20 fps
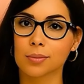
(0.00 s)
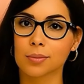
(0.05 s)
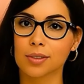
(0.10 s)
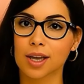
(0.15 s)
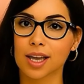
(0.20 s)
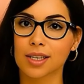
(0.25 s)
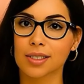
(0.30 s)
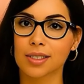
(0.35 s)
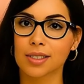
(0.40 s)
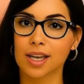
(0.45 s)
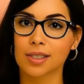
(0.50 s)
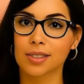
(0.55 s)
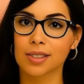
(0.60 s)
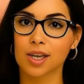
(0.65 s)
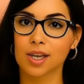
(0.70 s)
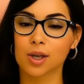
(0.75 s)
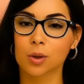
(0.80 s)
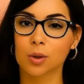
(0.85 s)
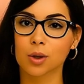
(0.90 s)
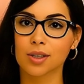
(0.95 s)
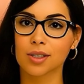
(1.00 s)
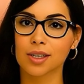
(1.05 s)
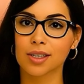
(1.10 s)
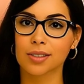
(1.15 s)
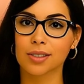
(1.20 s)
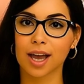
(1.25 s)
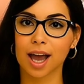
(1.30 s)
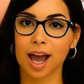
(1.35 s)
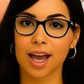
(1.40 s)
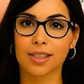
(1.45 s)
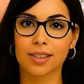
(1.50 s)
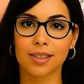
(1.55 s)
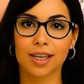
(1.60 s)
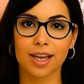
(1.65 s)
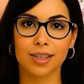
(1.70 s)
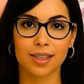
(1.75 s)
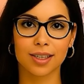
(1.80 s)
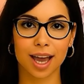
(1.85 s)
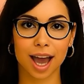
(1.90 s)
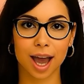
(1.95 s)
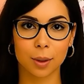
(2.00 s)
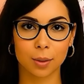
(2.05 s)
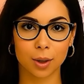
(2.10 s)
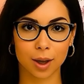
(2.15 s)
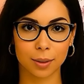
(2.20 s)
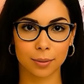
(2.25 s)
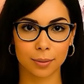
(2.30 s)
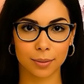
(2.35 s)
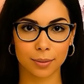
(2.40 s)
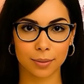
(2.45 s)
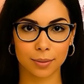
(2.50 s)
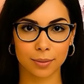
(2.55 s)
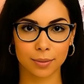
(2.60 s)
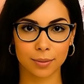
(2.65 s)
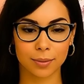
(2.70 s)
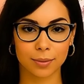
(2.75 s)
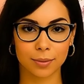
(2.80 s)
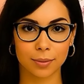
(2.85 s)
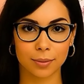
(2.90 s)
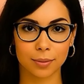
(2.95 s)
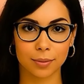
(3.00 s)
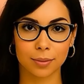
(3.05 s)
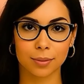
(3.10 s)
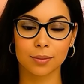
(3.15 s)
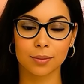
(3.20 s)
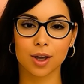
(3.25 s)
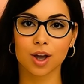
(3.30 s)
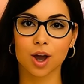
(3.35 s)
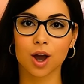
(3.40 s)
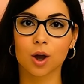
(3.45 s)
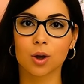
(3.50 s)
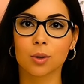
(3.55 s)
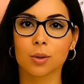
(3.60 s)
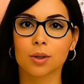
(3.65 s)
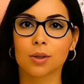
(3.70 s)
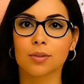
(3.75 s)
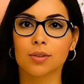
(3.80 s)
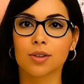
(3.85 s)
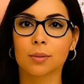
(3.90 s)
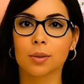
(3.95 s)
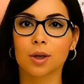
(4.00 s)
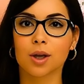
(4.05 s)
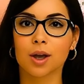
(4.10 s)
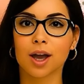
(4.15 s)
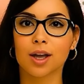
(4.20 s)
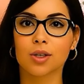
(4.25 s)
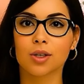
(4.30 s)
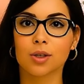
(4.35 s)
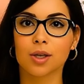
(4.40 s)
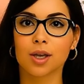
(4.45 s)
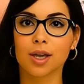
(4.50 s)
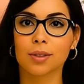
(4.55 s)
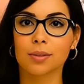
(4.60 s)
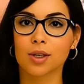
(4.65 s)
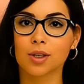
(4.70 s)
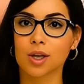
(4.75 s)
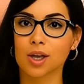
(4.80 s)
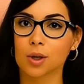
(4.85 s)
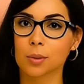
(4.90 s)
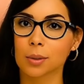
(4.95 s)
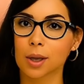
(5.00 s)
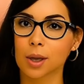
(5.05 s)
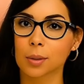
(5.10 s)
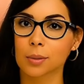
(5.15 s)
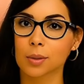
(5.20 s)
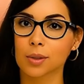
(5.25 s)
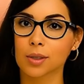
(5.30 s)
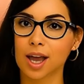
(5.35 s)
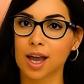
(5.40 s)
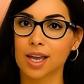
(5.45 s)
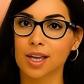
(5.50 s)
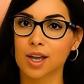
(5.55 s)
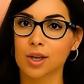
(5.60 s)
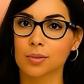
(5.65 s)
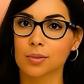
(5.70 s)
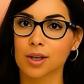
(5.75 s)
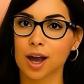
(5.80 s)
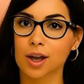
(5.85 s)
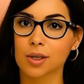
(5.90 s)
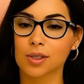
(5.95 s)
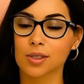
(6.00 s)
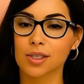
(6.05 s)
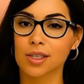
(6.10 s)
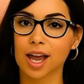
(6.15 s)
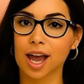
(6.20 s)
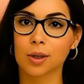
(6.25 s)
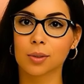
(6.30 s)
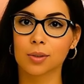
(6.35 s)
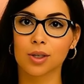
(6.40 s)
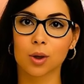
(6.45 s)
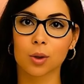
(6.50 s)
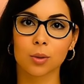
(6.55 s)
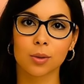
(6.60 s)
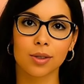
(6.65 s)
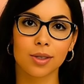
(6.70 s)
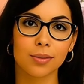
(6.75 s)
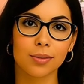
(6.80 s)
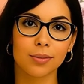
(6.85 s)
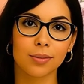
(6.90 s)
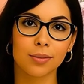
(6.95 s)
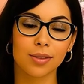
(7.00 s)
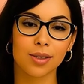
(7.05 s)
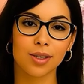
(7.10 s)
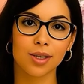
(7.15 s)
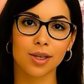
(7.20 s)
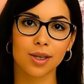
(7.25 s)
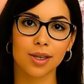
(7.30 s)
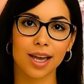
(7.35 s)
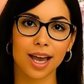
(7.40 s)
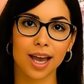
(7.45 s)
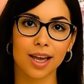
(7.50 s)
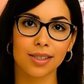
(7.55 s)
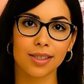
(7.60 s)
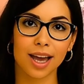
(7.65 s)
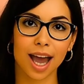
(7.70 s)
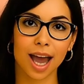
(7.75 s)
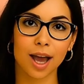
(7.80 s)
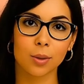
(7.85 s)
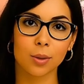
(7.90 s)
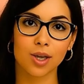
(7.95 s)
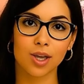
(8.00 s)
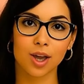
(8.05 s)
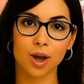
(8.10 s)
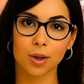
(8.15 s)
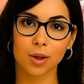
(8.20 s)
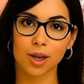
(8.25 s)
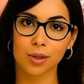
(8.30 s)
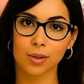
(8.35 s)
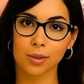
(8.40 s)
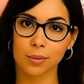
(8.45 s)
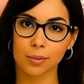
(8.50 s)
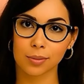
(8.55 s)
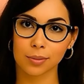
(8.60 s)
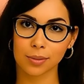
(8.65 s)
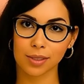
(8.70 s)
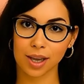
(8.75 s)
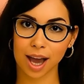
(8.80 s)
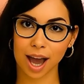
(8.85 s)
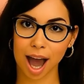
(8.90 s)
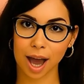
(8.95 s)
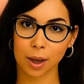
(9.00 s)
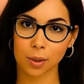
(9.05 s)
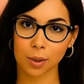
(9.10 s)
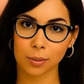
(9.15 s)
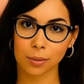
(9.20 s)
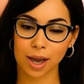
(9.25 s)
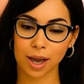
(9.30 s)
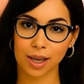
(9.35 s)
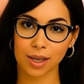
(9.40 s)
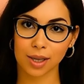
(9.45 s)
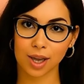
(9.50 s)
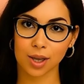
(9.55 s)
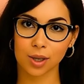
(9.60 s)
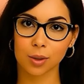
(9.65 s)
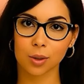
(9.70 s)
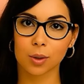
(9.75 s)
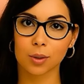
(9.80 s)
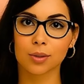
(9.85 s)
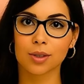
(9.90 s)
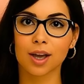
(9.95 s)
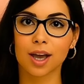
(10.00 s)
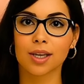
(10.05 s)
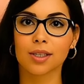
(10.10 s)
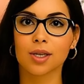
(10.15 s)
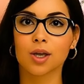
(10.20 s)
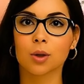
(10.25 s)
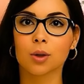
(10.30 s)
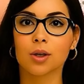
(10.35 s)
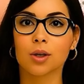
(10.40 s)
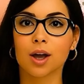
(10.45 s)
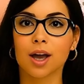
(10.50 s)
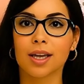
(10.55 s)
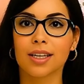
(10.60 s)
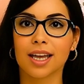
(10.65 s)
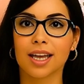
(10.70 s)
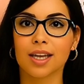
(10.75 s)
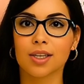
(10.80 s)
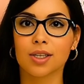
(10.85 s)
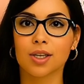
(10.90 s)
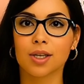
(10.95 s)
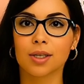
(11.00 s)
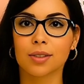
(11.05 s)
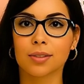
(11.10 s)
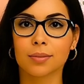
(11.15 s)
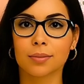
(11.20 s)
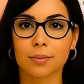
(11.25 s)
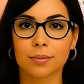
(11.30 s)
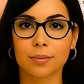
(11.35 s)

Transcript: it says, "The Lord had said to Abram, Go from your country, your people, and your father's household to the land I will show you. I will make you into a great nation,